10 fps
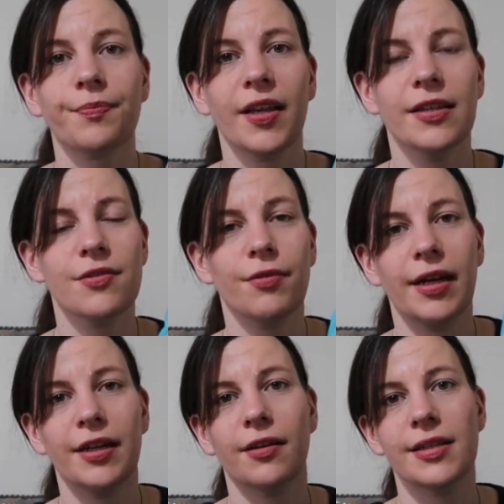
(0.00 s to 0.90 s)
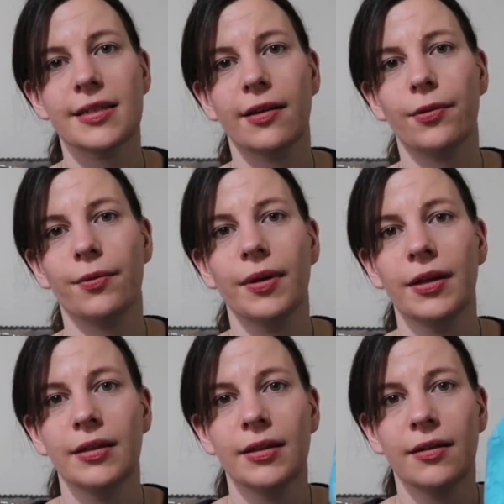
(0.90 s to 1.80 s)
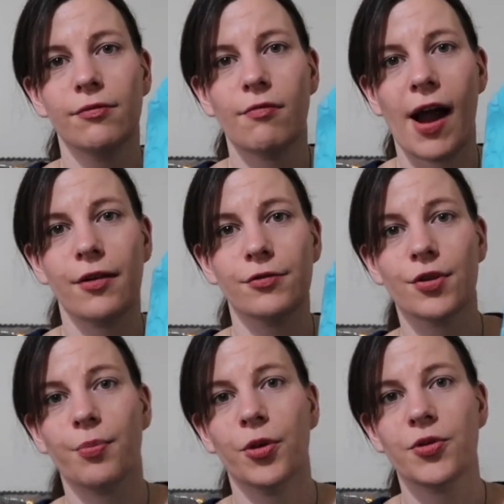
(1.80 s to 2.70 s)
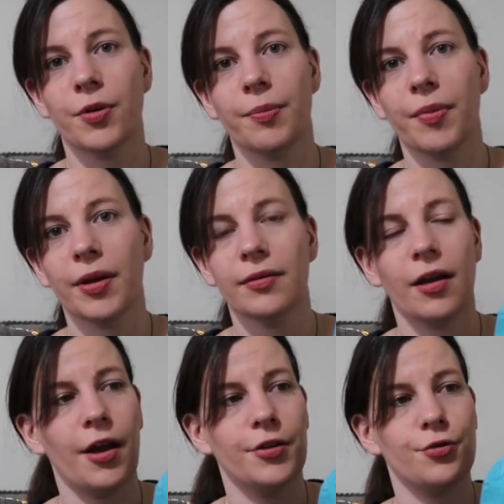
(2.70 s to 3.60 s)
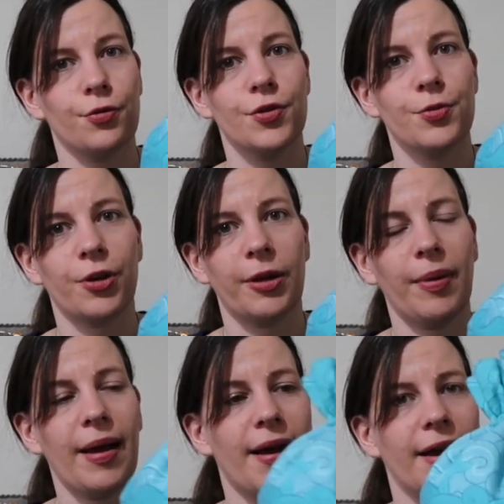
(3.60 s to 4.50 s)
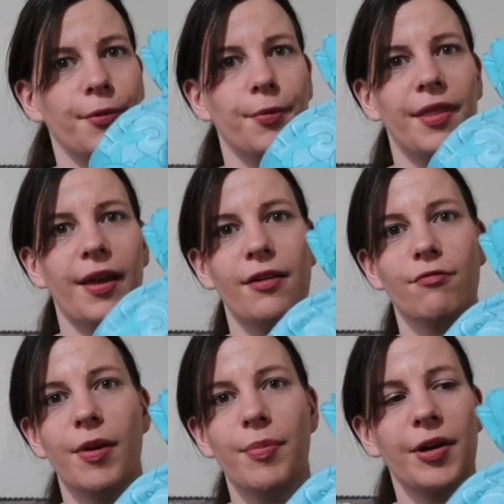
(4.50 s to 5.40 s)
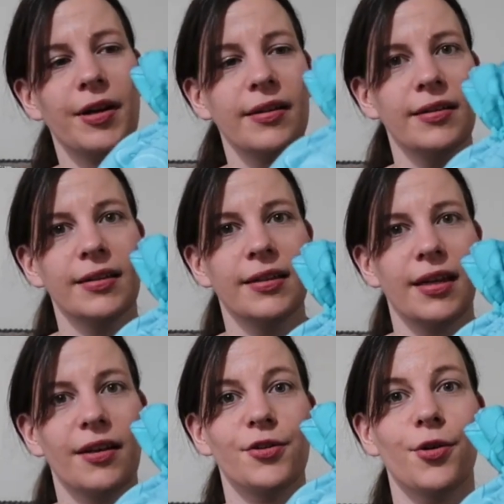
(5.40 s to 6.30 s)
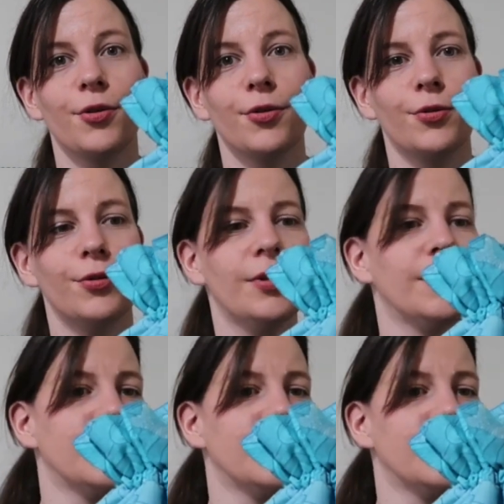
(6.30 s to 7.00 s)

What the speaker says: It's a really nice little round bottom drawstring bag with a ribbon and a toggle